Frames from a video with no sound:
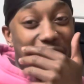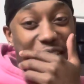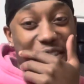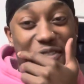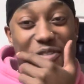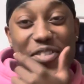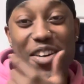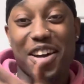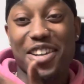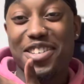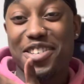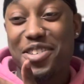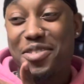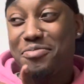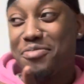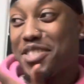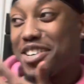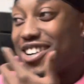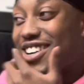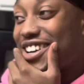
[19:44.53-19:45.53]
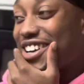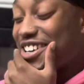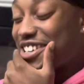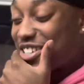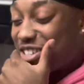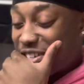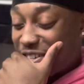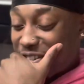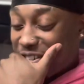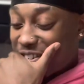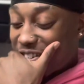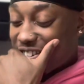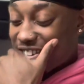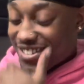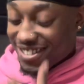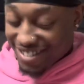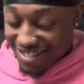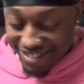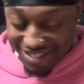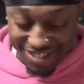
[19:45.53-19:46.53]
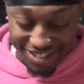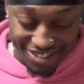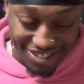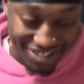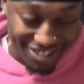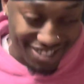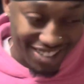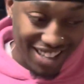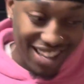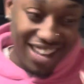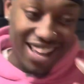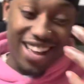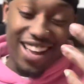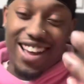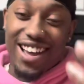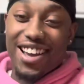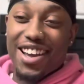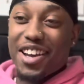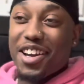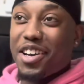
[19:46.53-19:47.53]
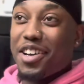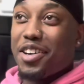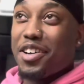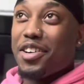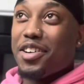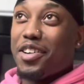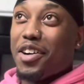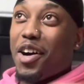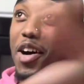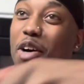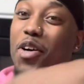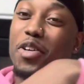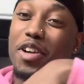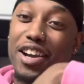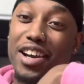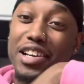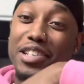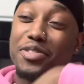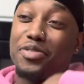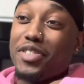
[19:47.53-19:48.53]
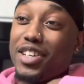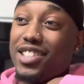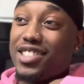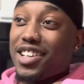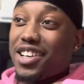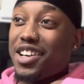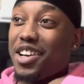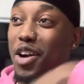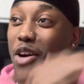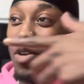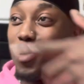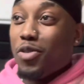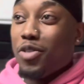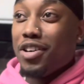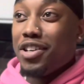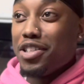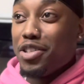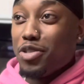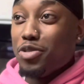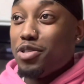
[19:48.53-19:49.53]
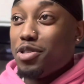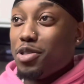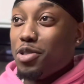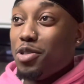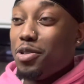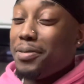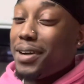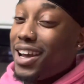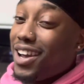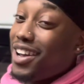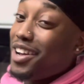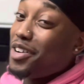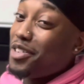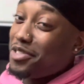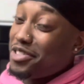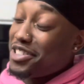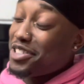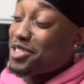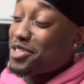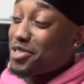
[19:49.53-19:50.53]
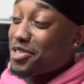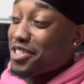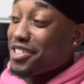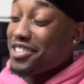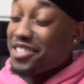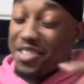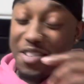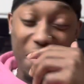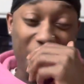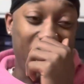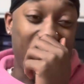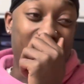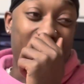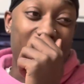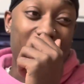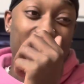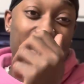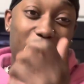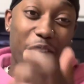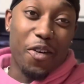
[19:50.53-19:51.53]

can follow your boy at uh, Julio. At exactly. Oh, that's VJ on one YouTube and on Instagram. Julio.